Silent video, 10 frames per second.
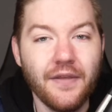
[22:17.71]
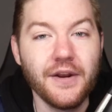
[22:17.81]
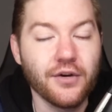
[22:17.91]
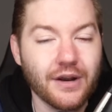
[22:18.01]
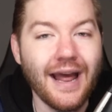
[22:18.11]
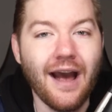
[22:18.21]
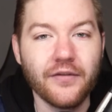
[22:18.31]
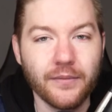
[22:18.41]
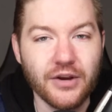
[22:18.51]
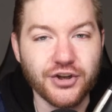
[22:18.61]
then you're gonna
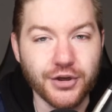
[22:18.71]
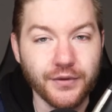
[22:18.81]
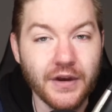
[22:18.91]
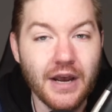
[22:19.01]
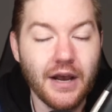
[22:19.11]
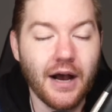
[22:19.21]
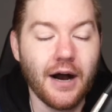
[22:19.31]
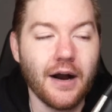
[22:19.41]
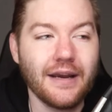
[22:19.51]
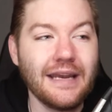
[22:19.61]
have some issues.
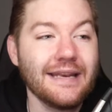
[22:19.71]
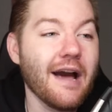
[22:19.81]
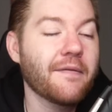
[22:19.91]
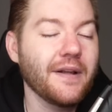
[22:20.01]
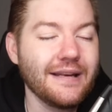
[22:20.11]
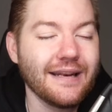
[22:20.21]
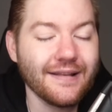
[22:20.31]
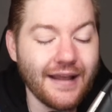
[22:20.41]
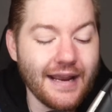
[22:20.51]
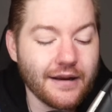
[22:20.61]
Uh, he definitely
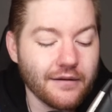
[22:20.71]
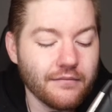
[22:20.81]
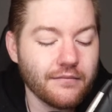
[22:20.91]
didn't like